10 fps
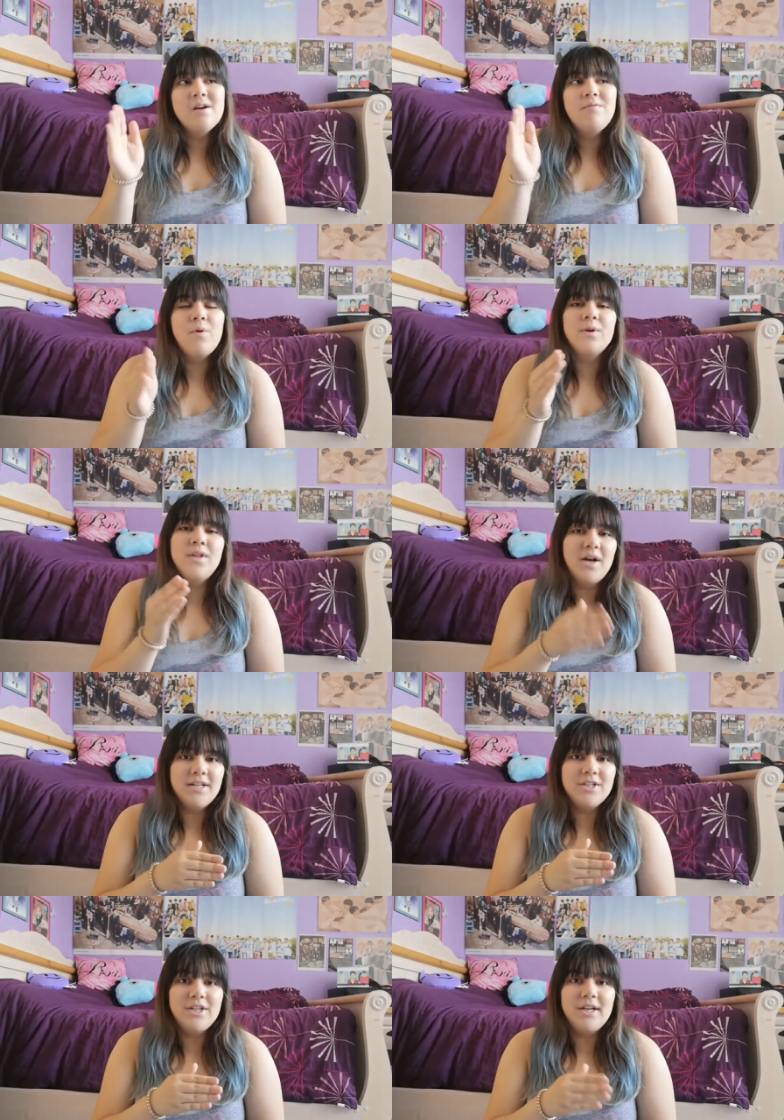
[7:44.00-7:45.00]
for the
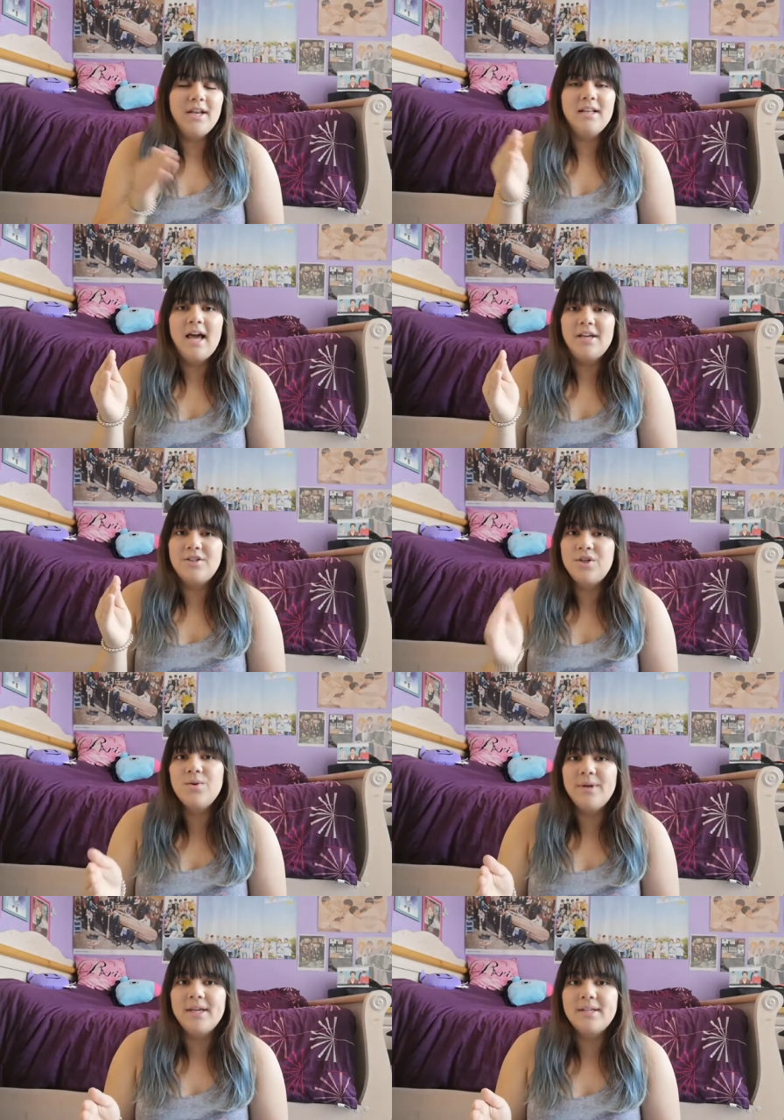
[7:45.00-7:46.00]
audition in like two
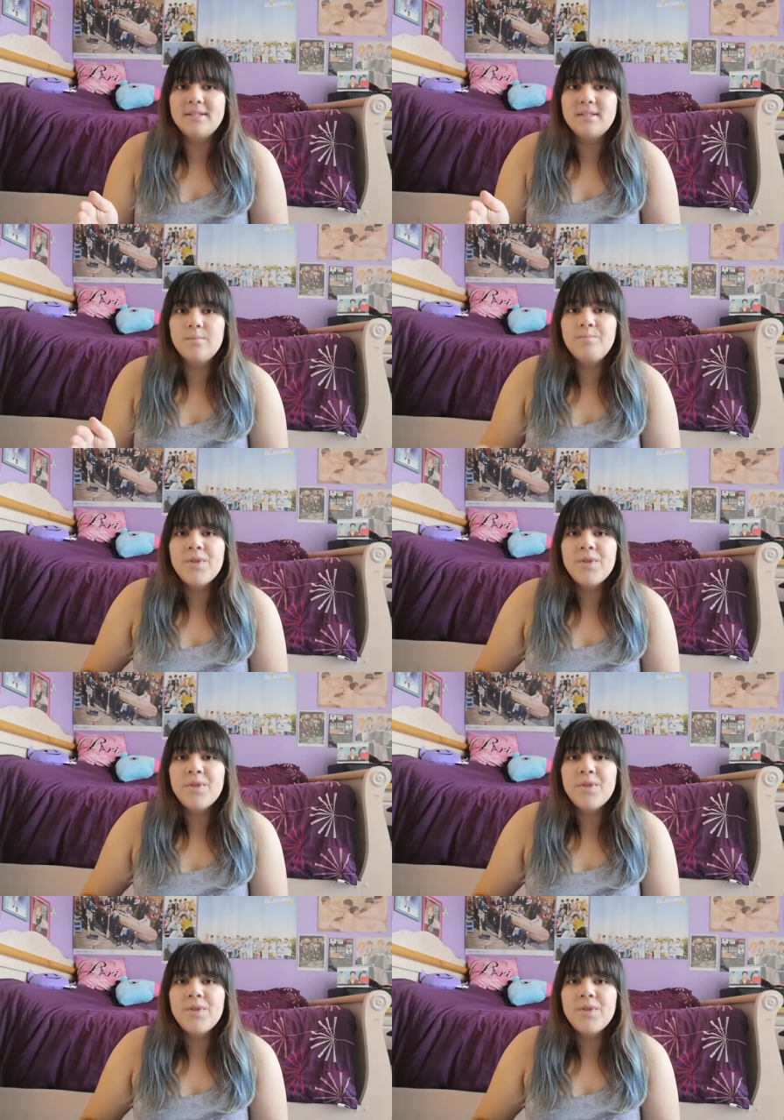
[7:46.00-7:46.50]
weeks.